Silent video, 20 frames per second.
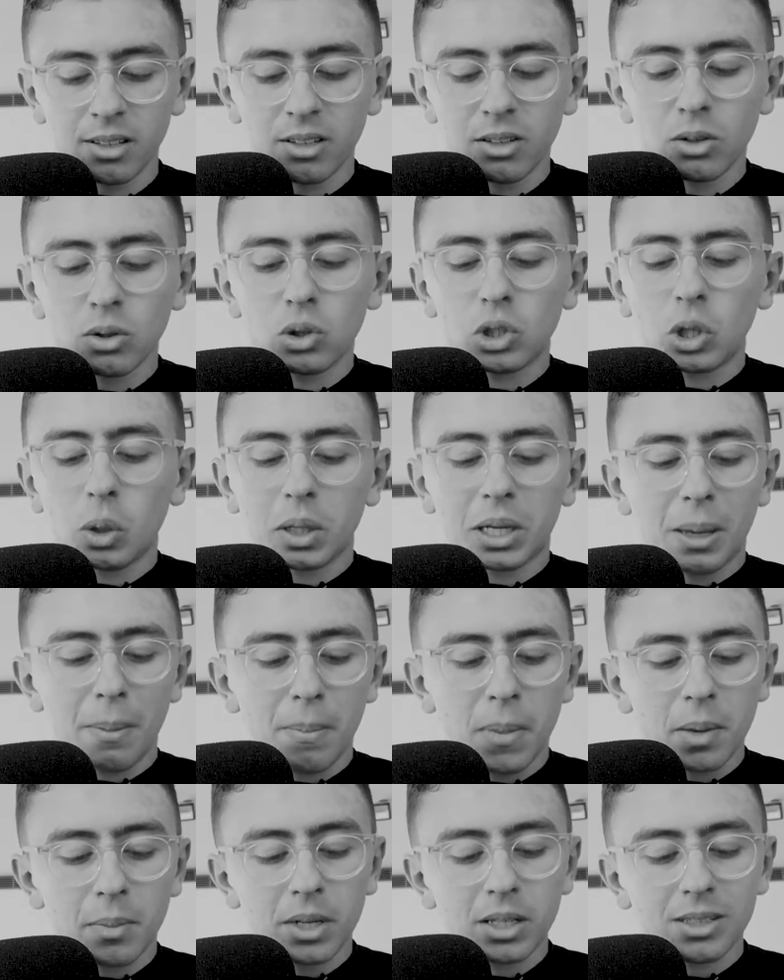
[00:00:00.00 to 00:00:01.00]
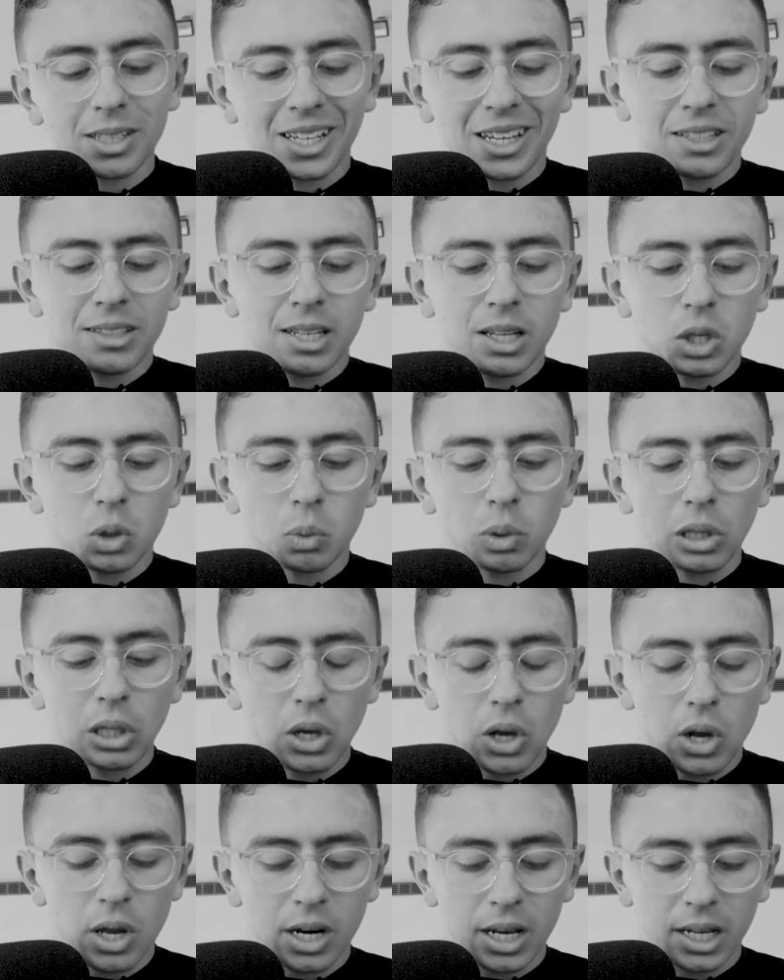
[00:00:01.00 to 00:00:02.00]
who show a commitment to continual
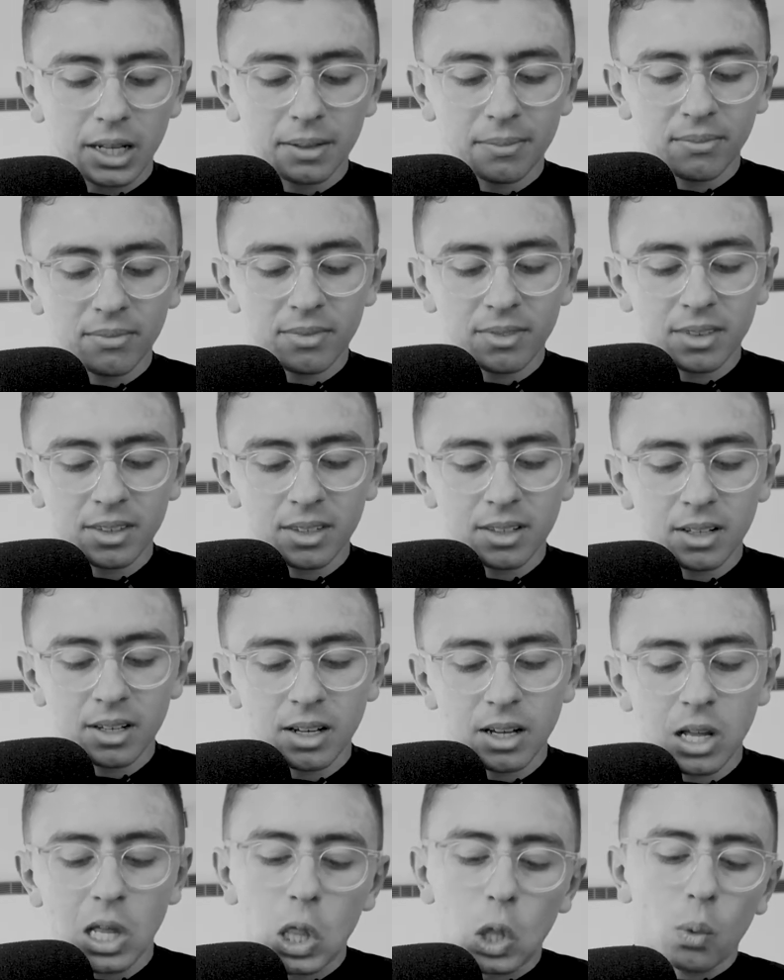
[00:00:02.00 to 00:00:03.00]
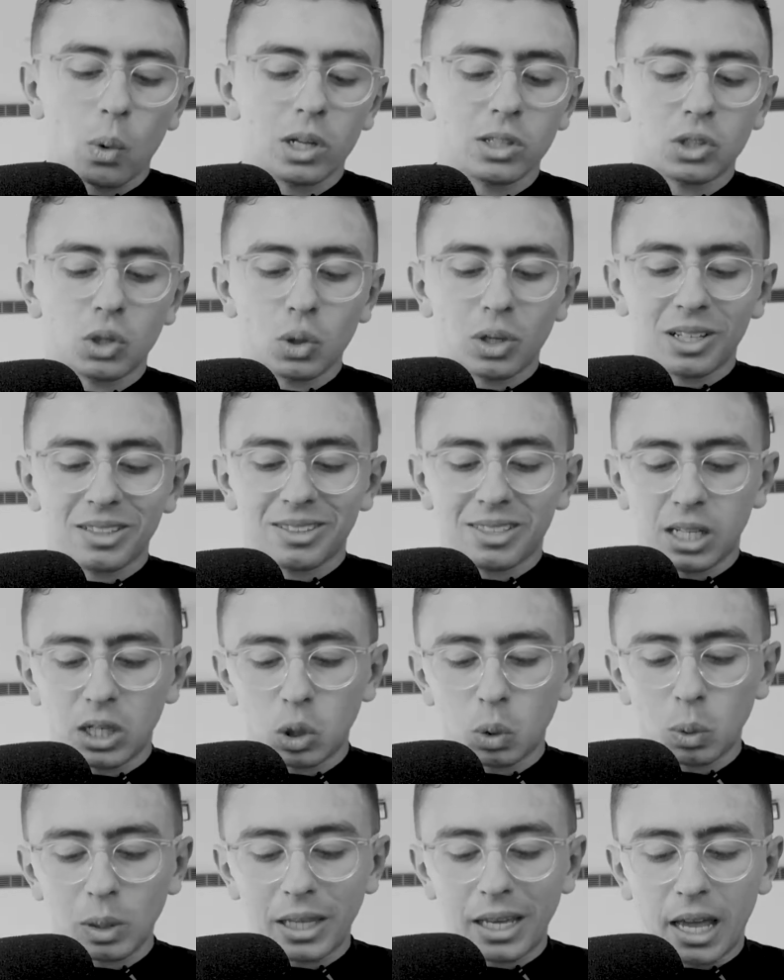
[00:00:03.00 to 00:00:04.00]
learning, the ones who
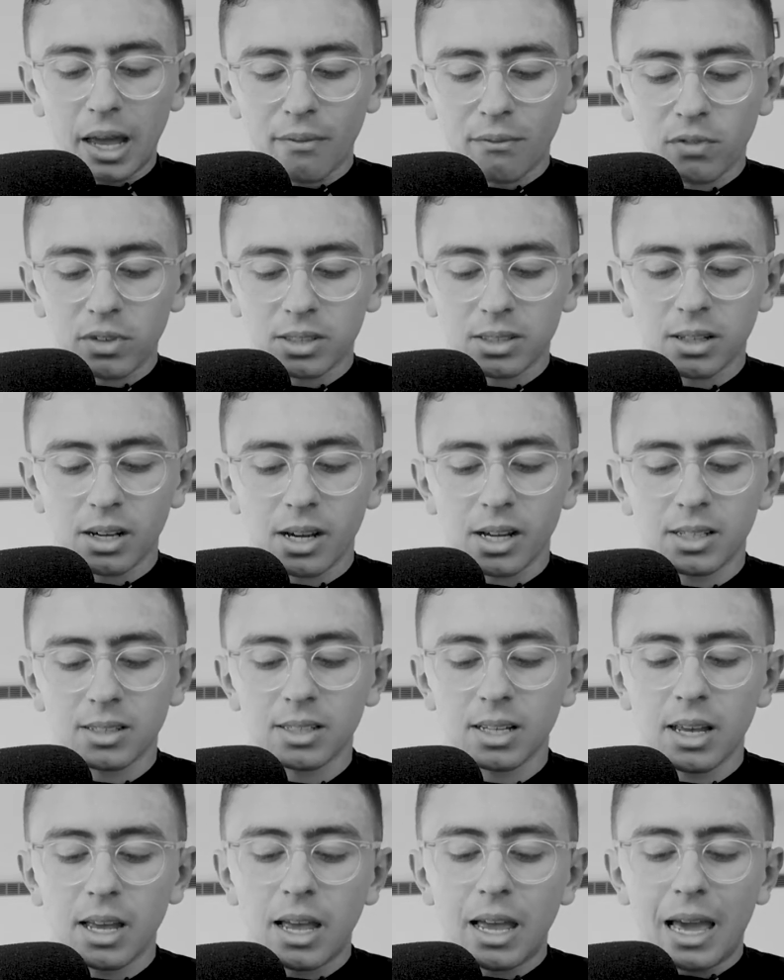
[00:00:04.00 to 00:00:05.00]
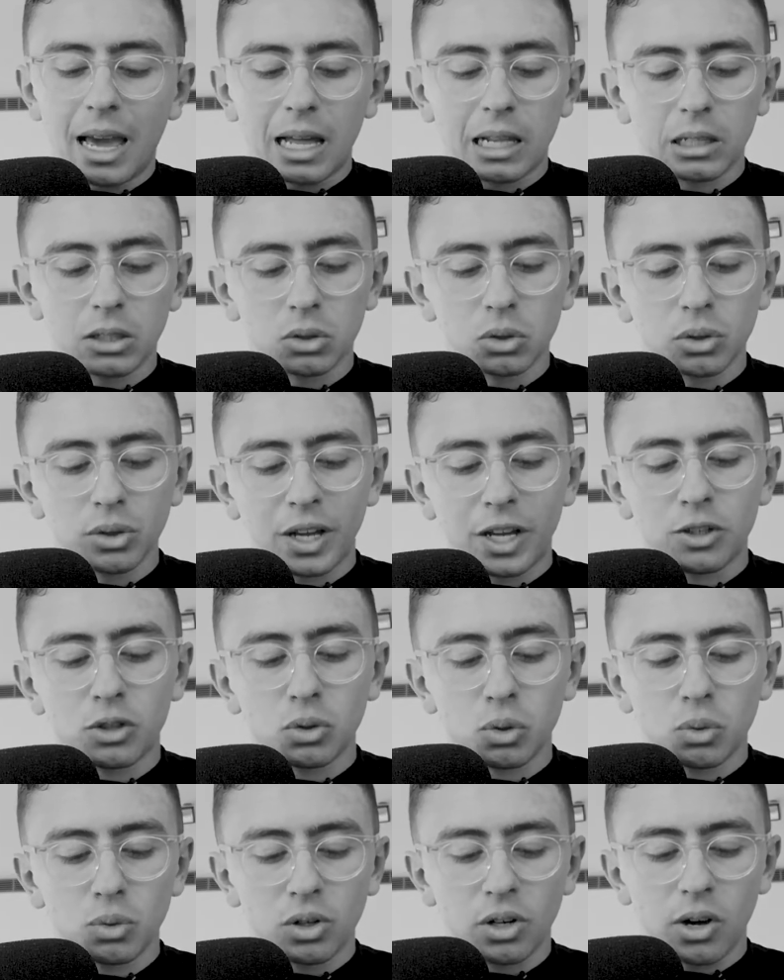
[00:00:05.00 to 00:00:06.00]
continually emphasize how little they
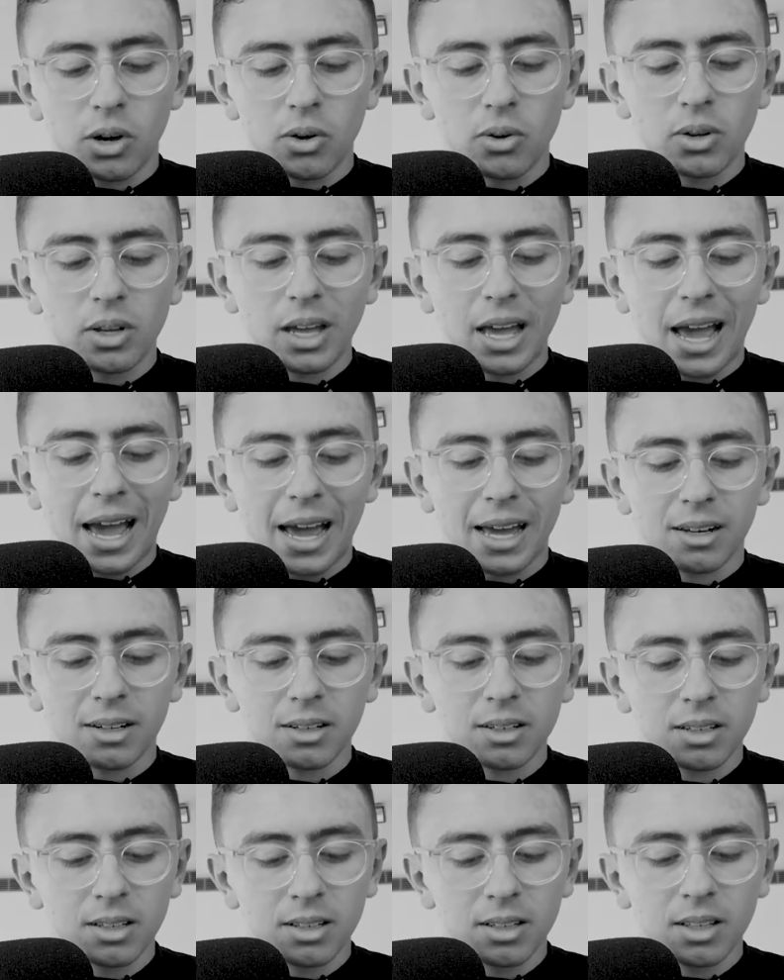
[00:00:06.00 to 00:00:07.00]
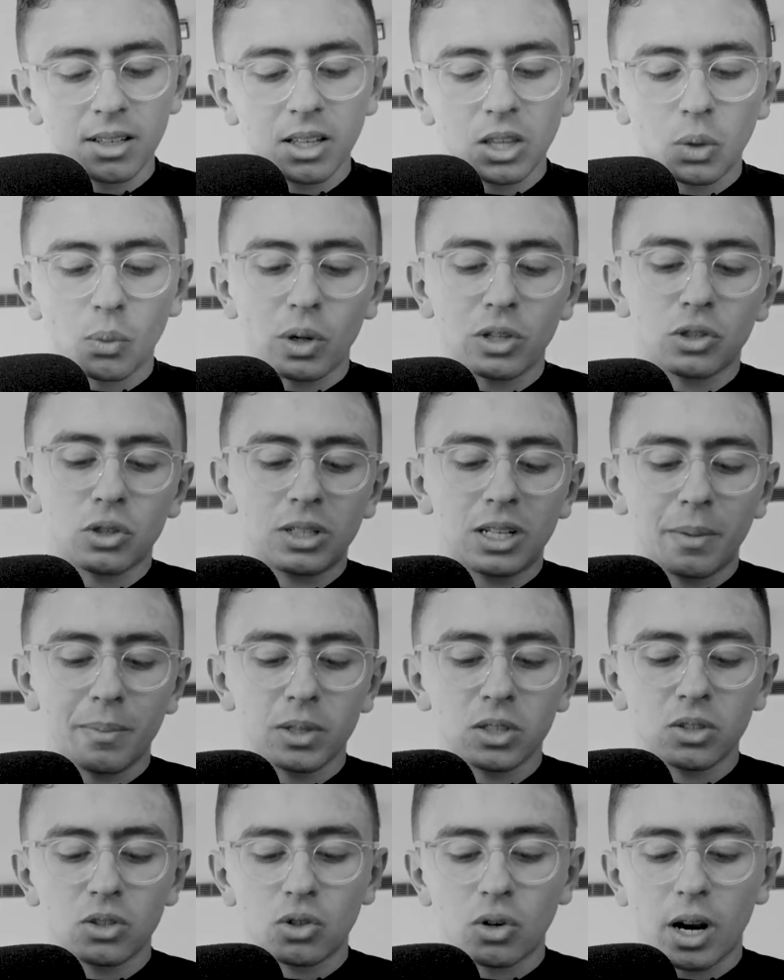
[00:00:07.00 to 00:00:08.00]
do know, and the ones who
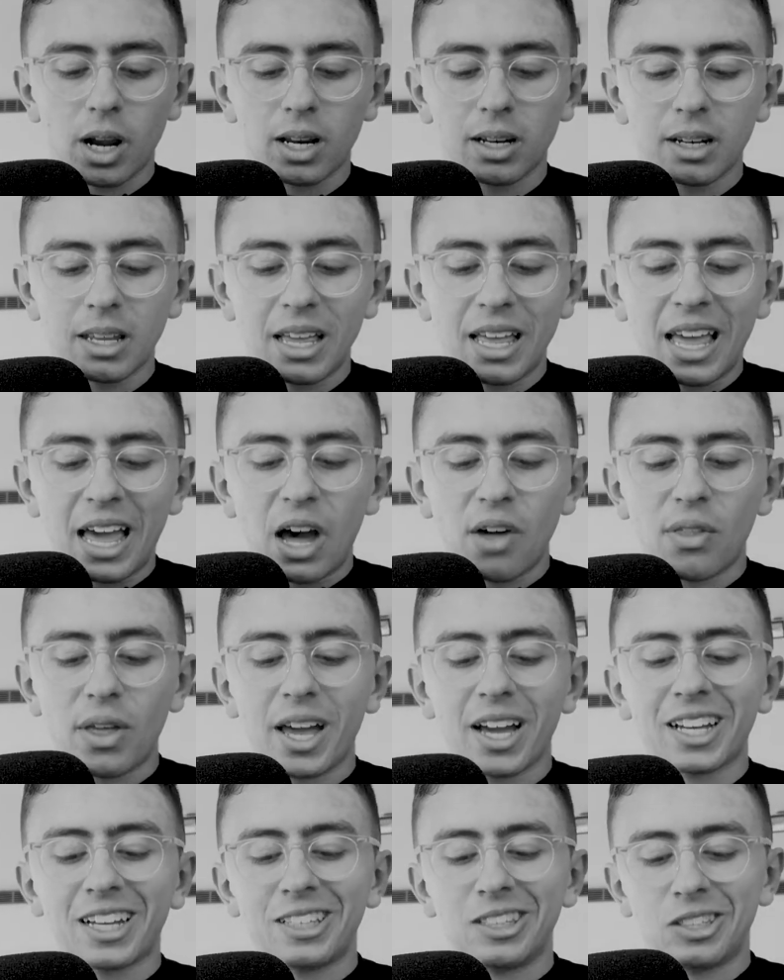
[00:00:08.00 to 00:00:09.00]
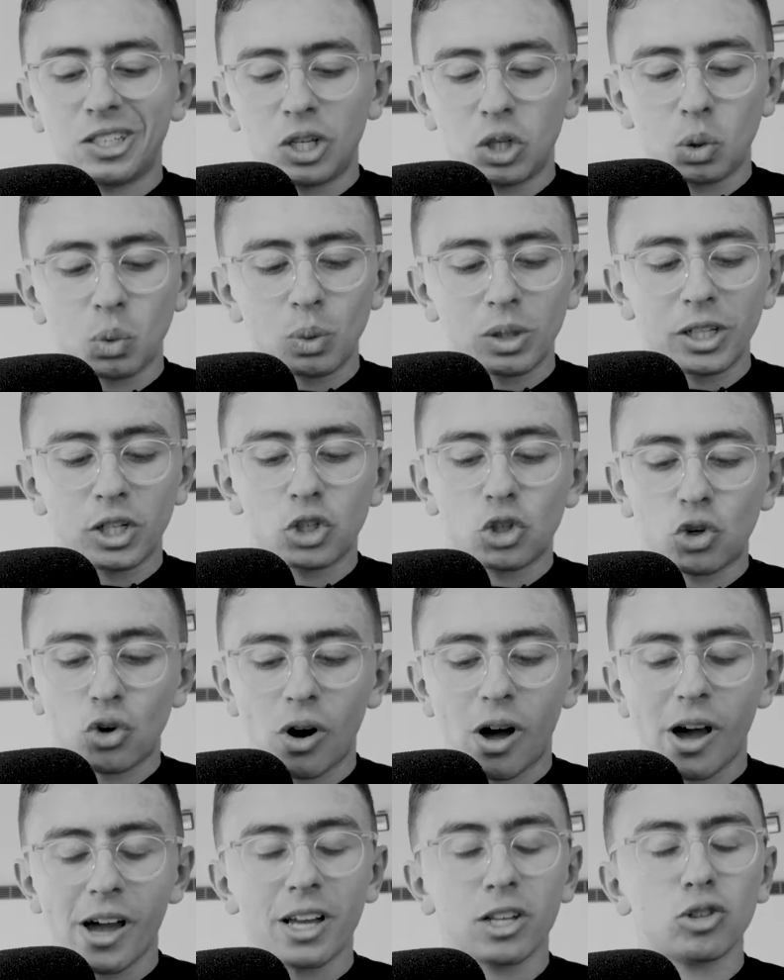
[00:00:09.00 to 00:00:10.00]
demonstrate how they are continually
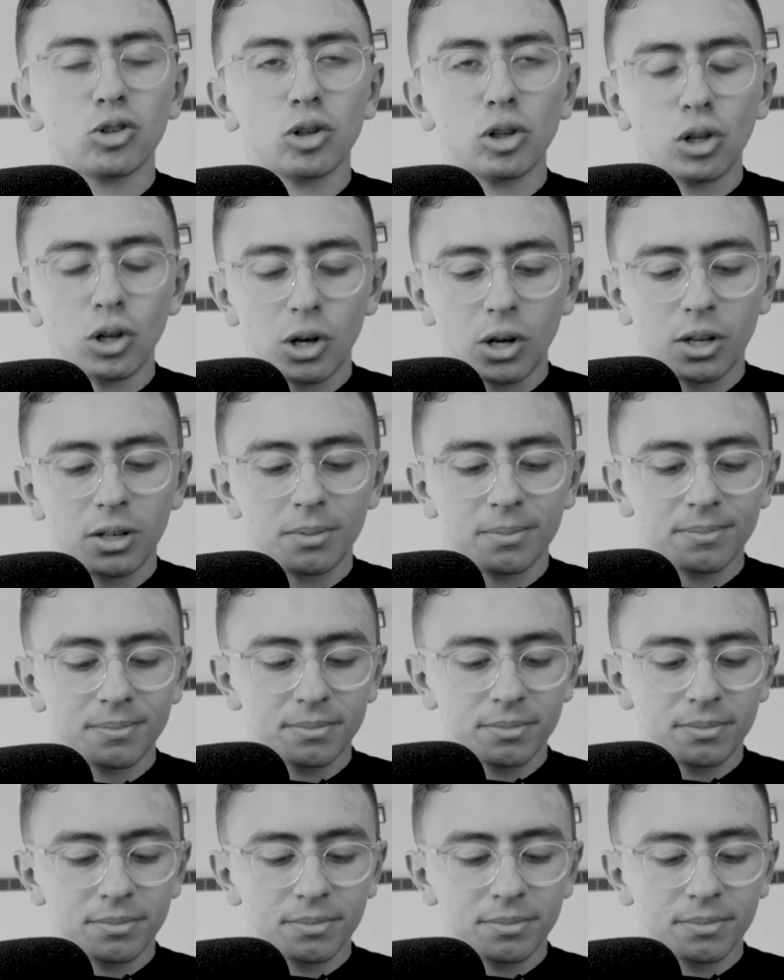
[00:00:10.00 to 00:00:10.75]
trying to learn.